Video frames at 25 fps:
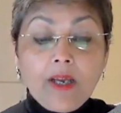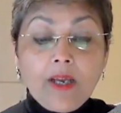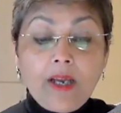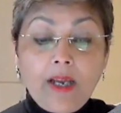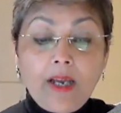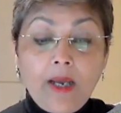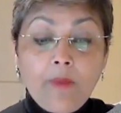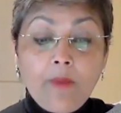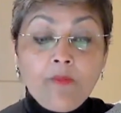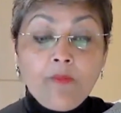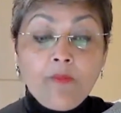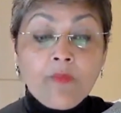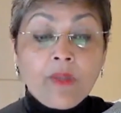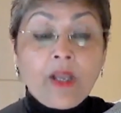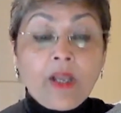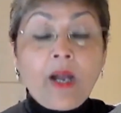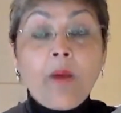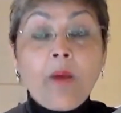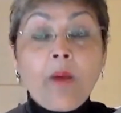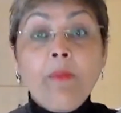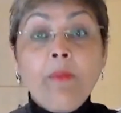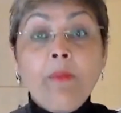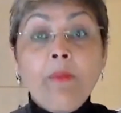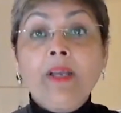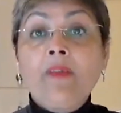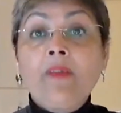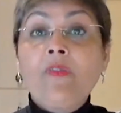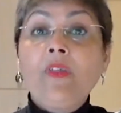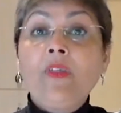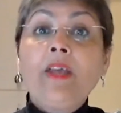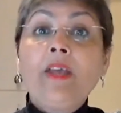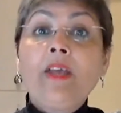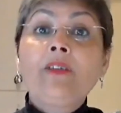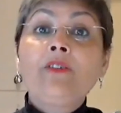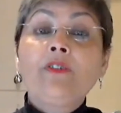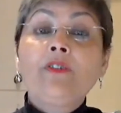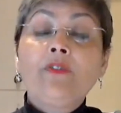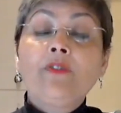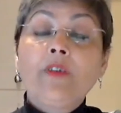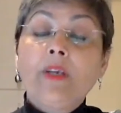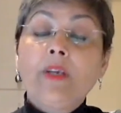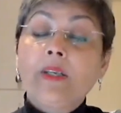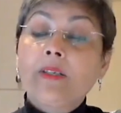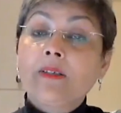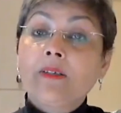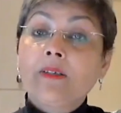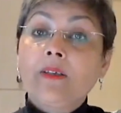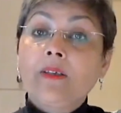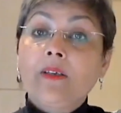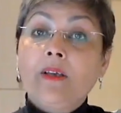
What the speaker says: coming at the end of it,